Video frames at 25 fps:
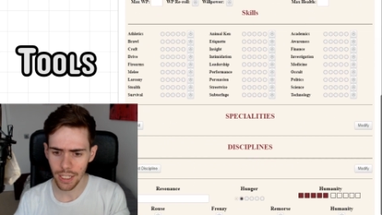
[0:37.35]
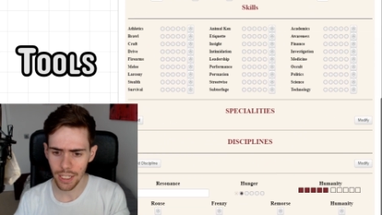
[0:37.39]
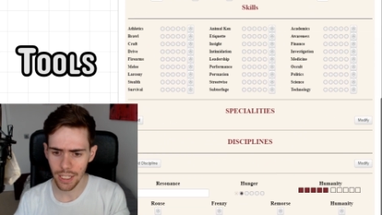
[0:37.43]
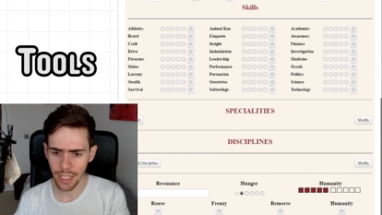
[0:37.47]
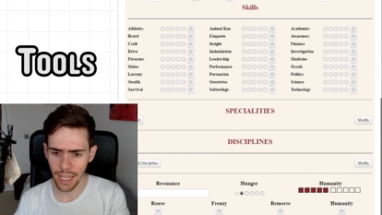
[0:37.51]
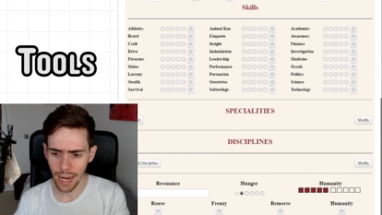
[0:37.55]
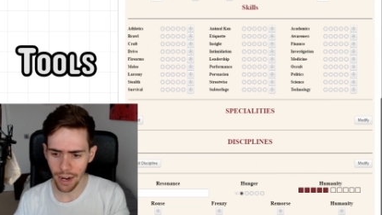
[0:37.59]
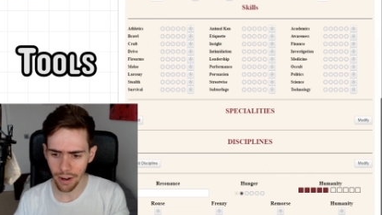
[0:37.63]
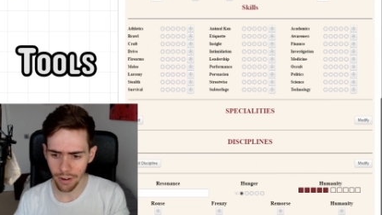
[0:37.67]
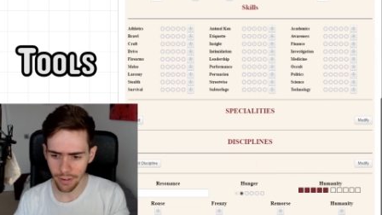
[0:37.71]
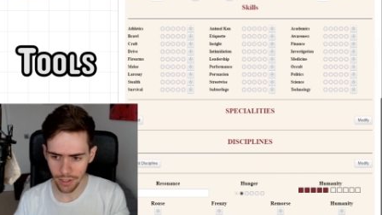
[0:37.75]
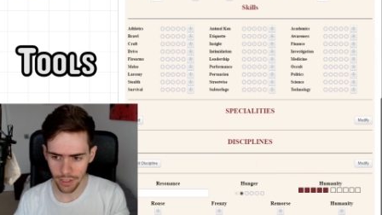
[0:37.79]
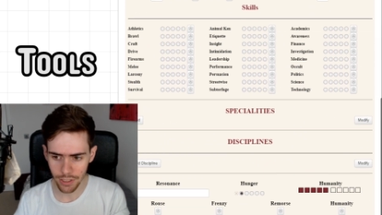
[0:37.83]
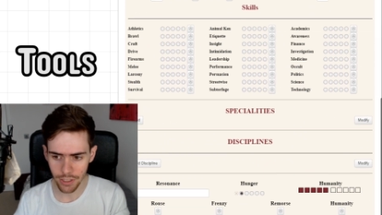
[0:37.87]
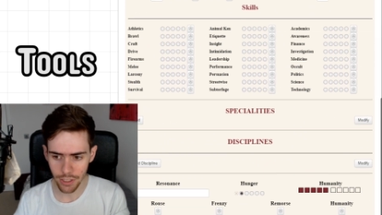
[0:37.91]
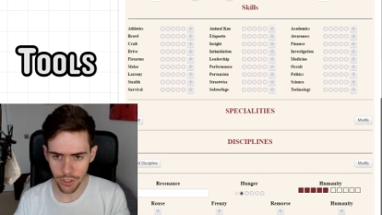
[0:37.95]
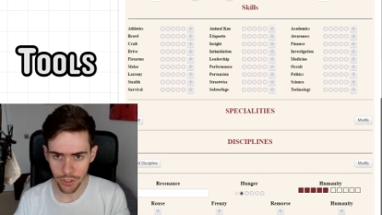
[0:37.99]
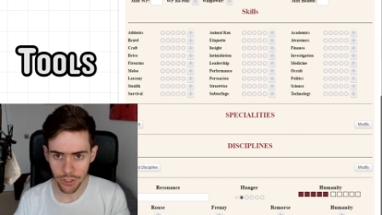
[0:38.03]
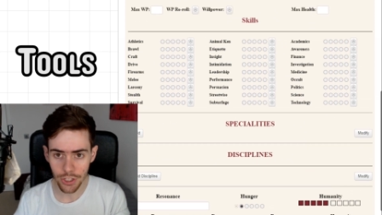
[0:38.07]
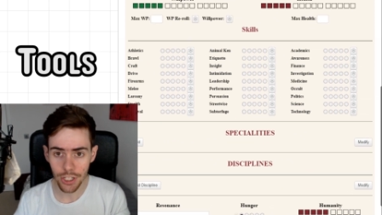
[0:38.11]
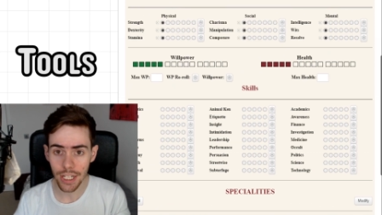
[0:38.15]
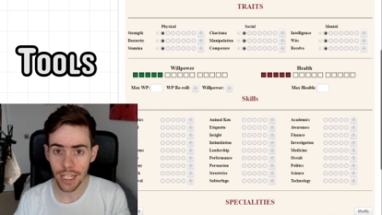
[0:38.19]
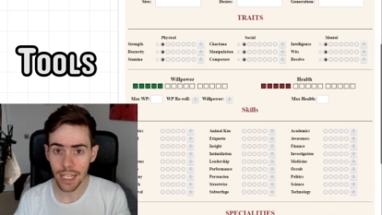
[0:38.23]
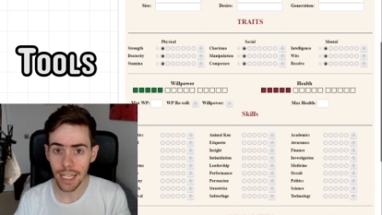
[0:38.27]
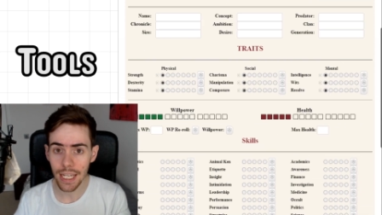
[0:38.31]
character
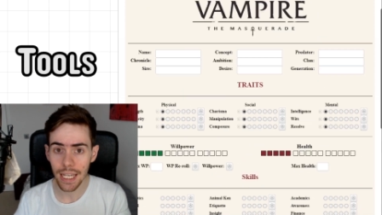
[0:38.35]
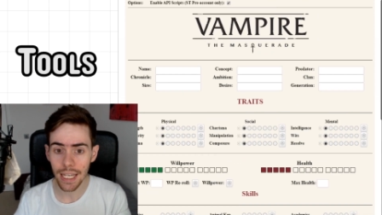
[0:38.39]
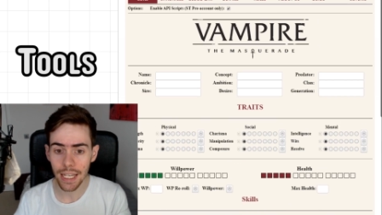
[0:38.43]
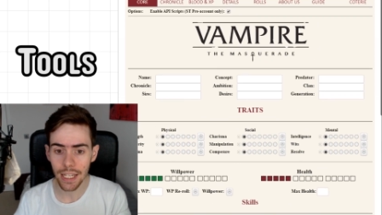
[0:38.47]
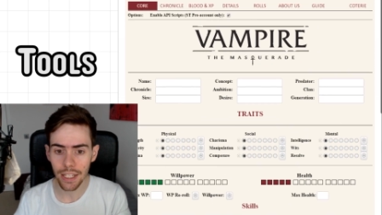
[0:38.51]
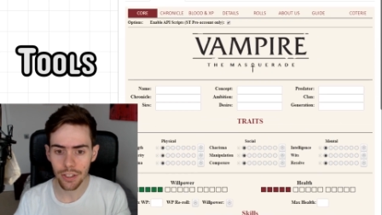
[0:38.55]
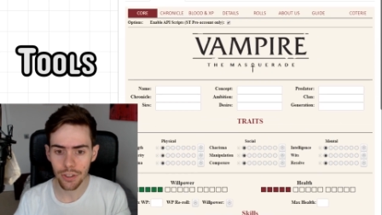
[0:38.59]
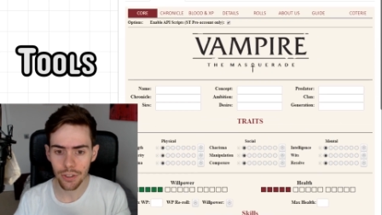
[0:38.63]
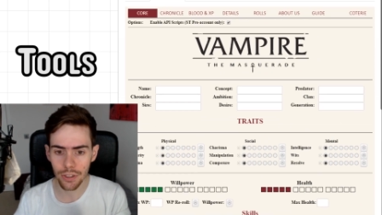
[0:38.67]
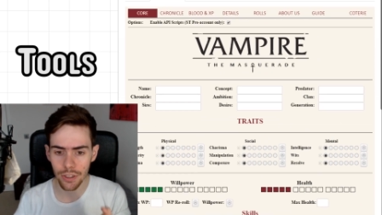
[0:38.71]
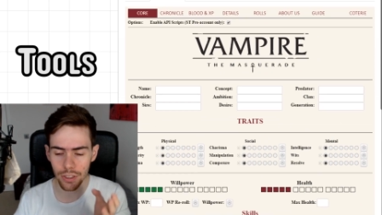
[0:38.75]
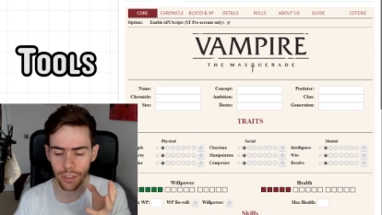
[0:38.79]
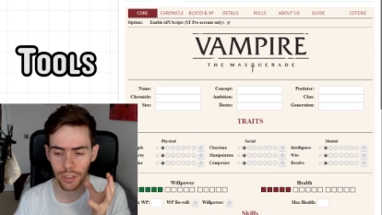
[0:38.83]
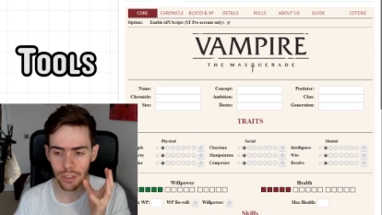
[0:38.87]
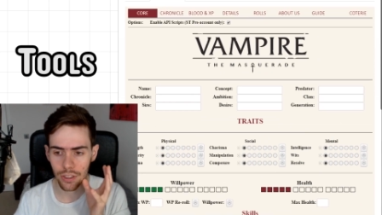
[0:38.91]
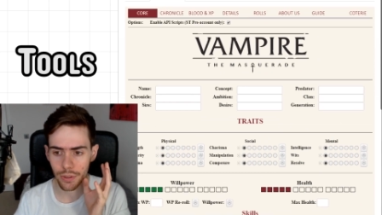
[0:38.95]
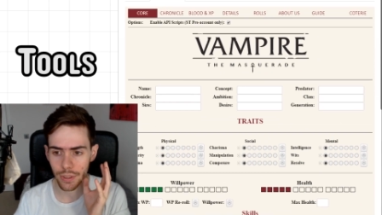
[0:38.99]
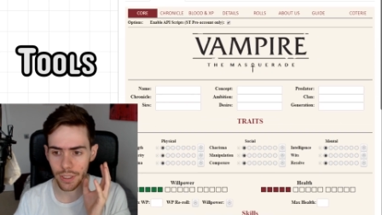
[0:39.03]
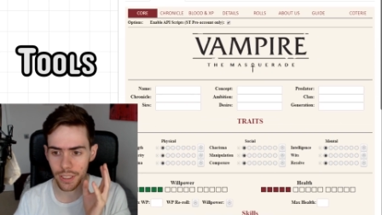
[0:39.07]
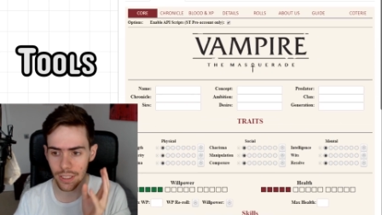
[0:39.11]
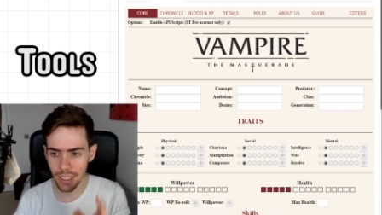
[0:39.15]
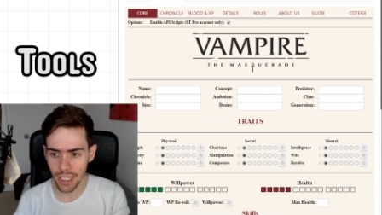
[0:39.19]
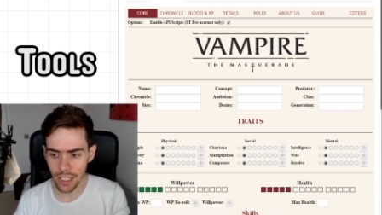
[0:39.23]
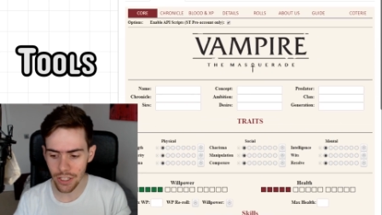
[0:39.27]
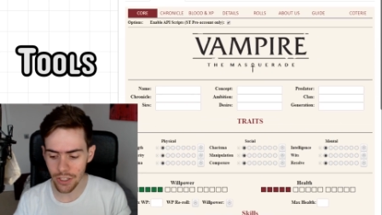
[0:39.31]
sheet here. You can do
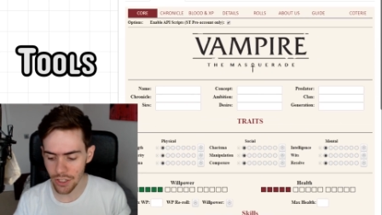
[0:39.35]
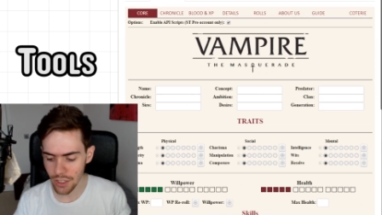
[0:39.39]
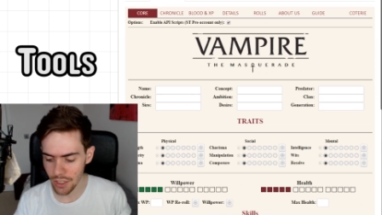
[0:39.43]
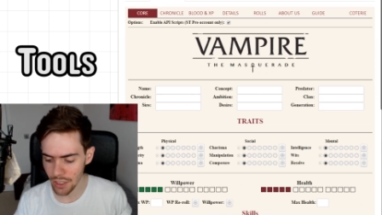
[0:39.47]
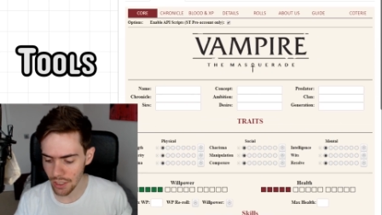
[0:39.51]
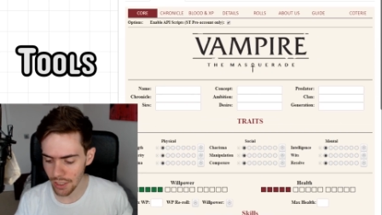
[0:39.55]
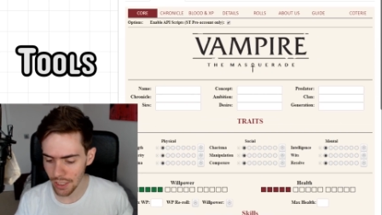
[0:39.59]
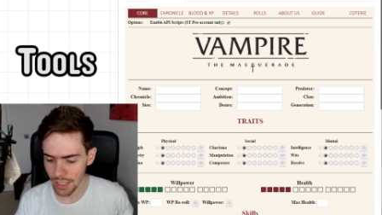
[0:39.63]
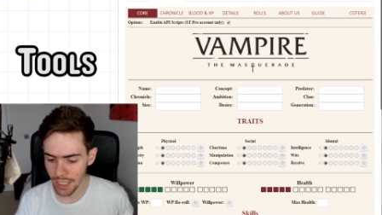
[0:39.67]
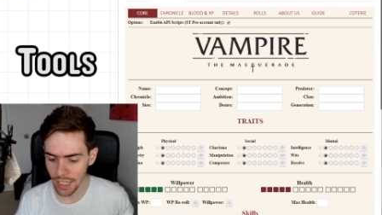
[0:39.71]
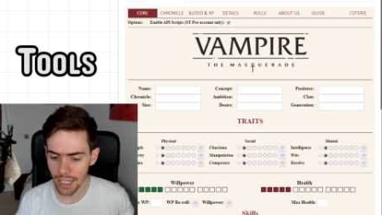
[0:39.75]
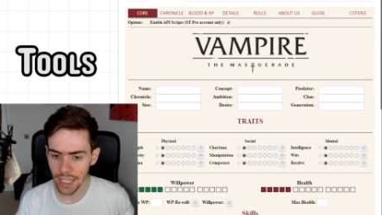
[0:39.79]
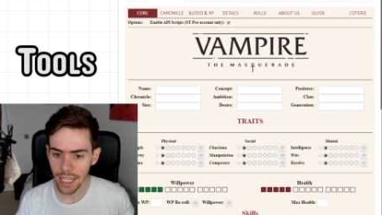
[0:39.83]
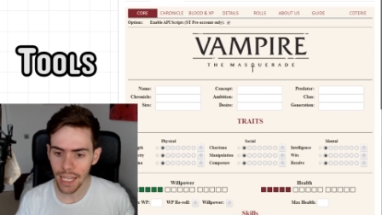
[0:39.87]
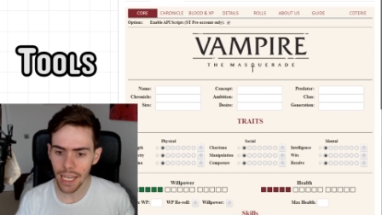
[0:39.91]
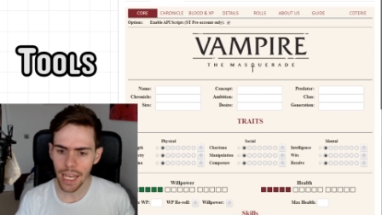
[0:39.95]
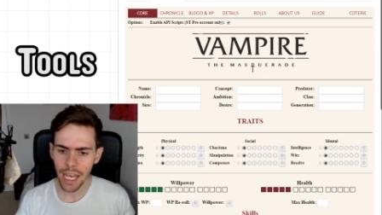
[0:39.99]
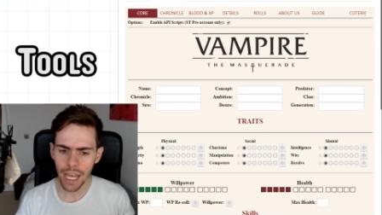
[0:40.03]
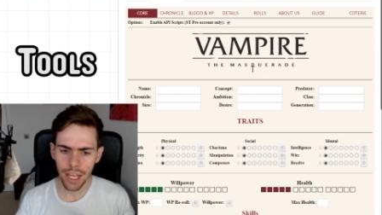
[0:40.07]
it digitally.